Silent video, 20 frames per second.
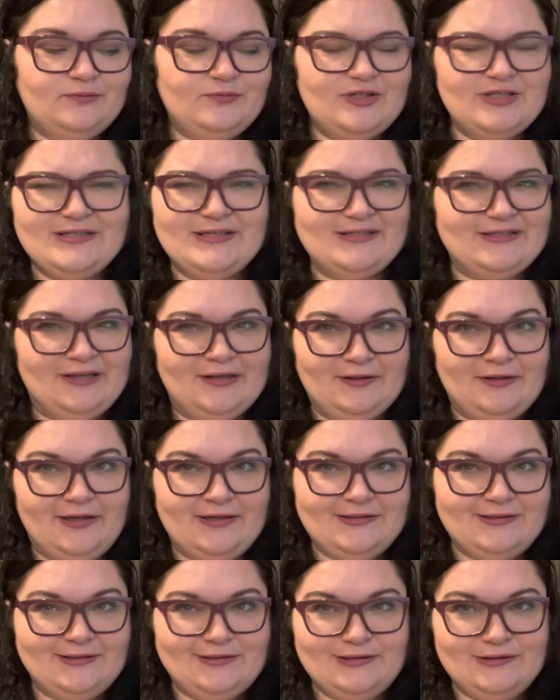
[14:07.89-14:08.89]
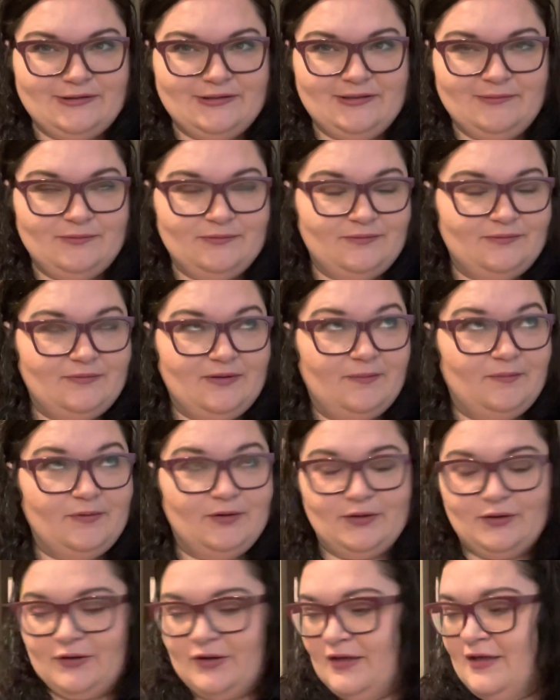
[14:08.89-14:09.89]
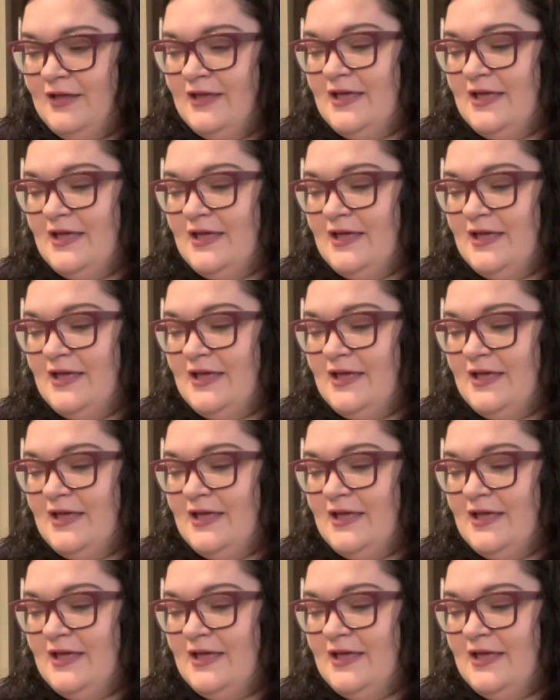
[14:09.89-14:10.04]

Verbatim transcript: just because I like to do it. I'm, I'm a nerd.